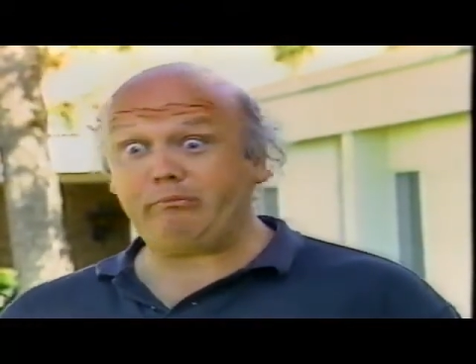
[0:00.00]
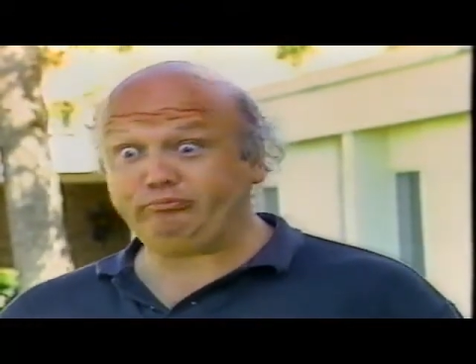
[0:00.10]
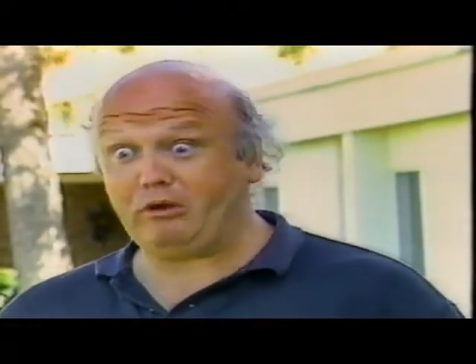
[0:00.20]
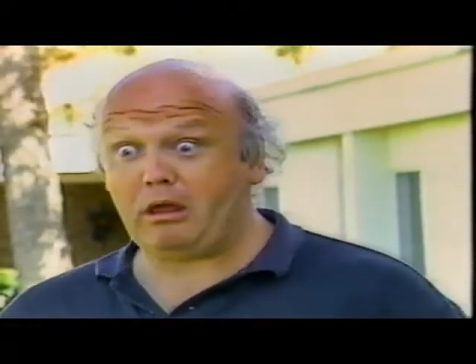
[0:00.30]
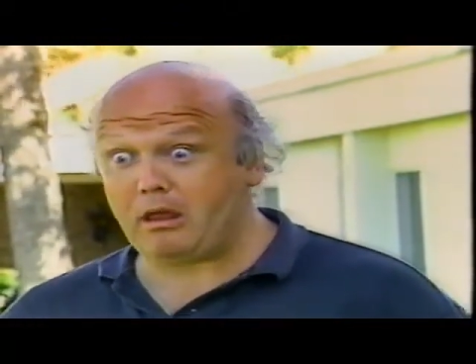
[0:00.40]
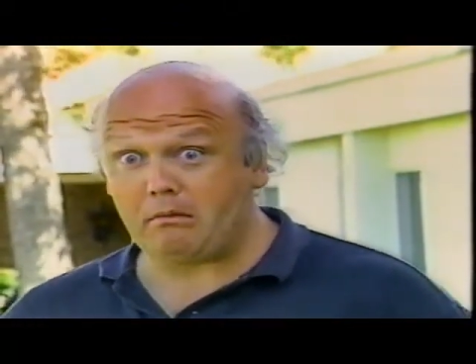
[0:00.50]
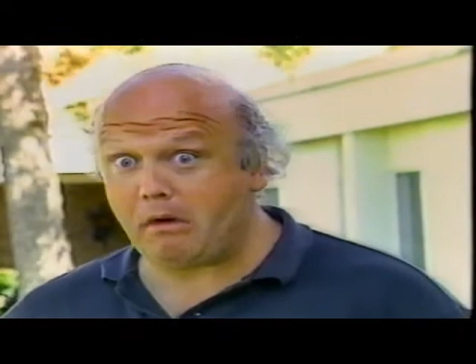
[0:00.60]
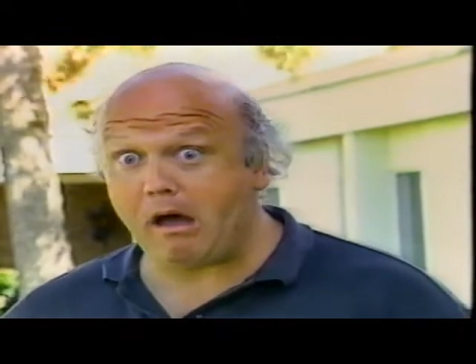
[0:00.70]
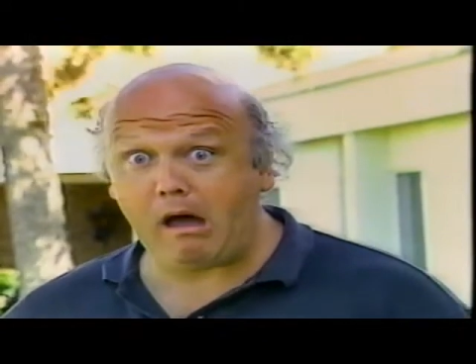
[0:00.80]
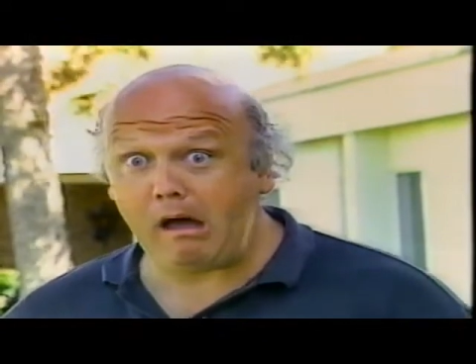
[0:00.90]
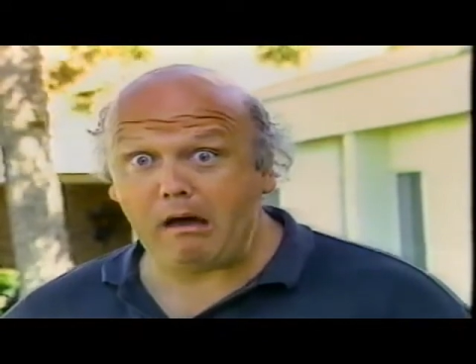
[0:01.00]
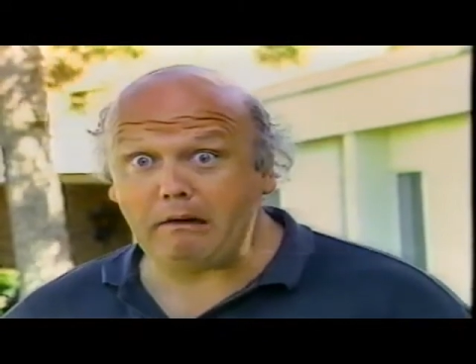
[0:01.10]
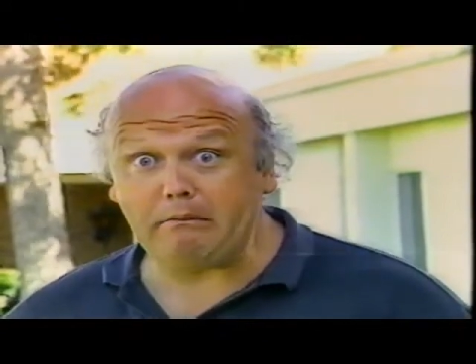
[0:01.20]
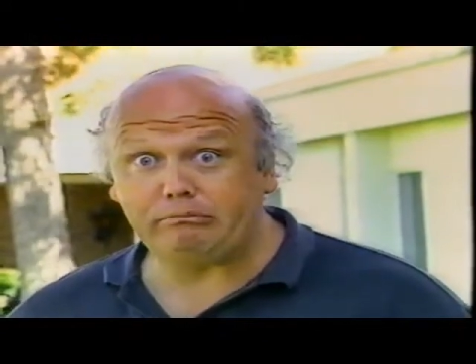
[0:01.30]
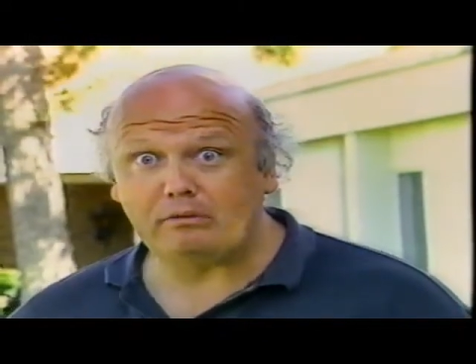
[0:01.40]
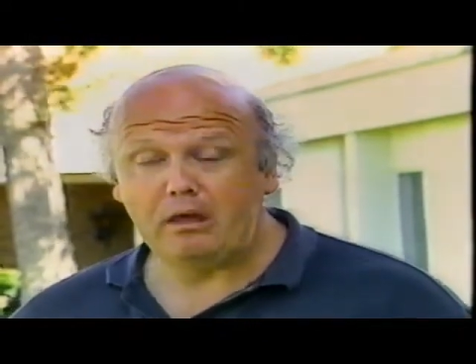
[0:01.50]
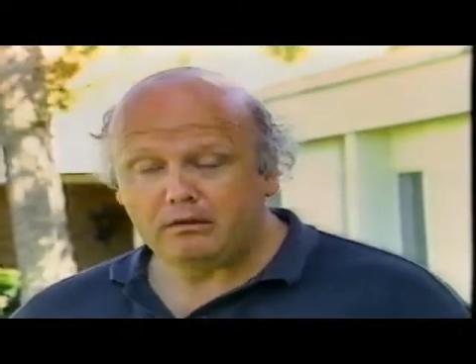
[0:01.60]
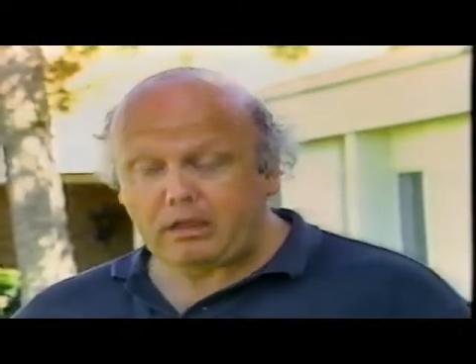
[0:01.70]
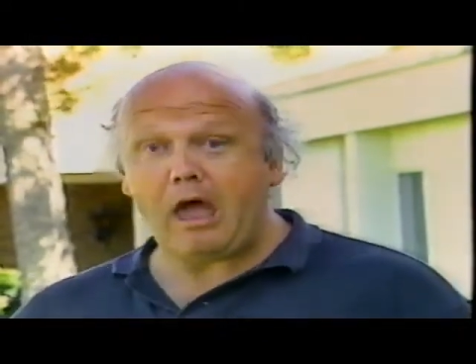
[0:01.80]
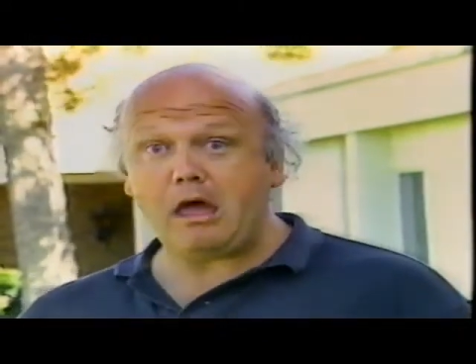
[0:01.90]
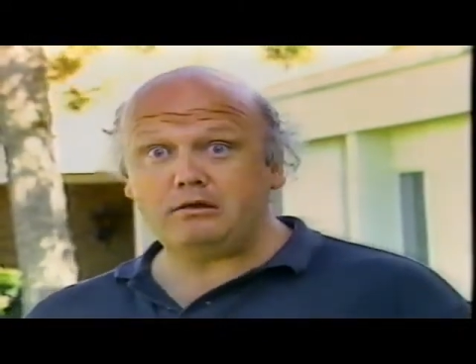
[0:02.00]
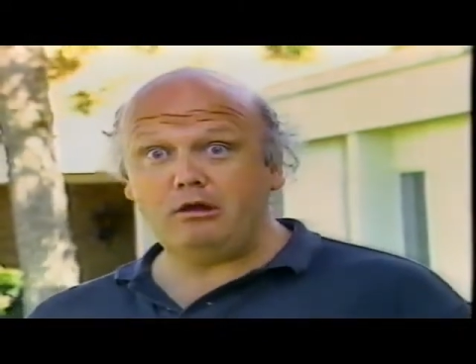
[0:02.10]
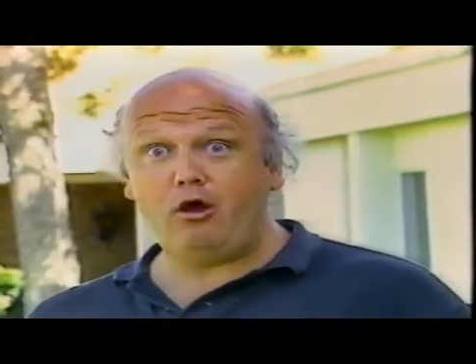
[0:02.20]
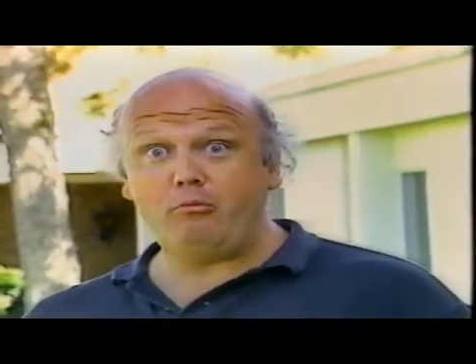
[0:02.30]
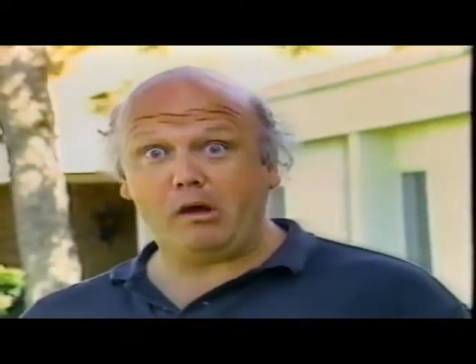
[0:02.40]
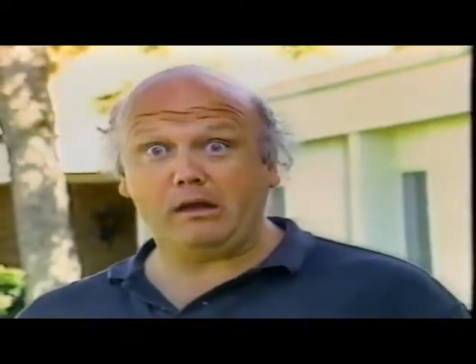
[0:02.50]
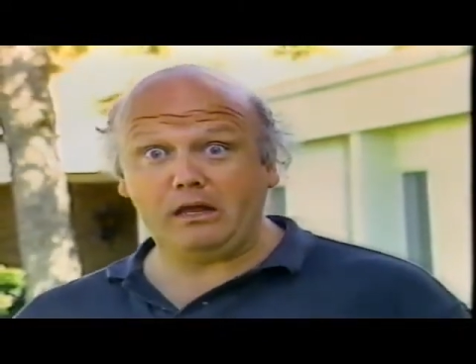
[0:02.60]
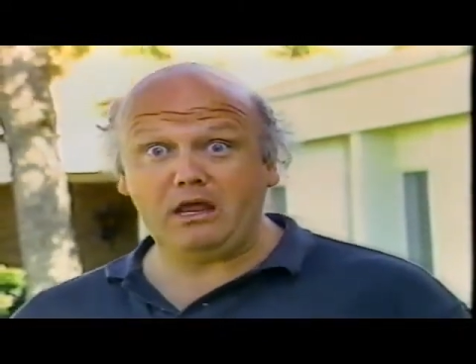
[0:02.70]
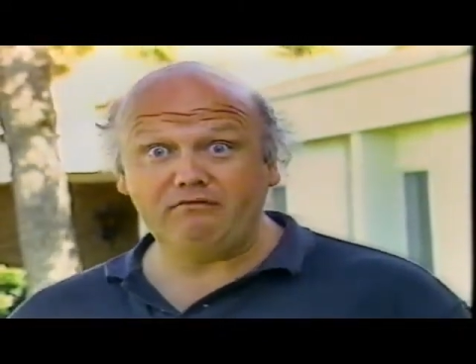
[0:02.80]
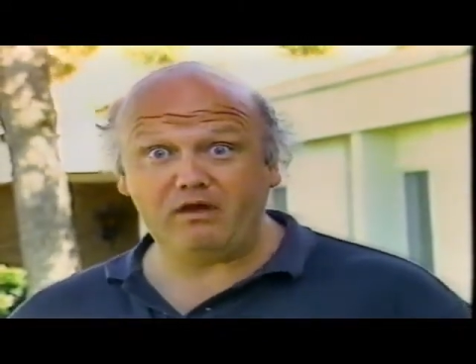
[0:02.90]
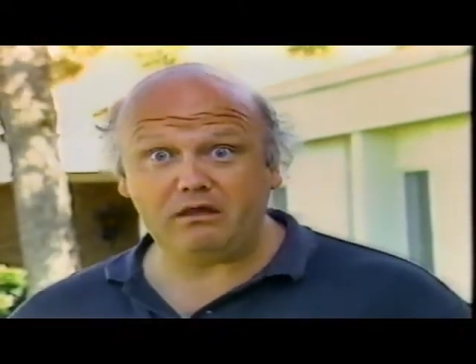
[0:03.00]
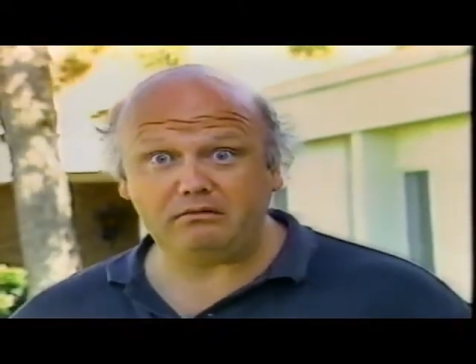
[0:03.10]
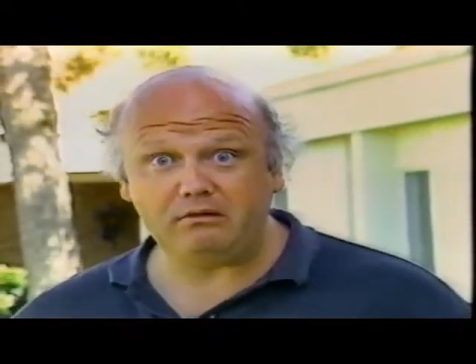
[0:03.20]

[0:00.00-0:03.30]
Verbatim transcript: him up! Can you believe it?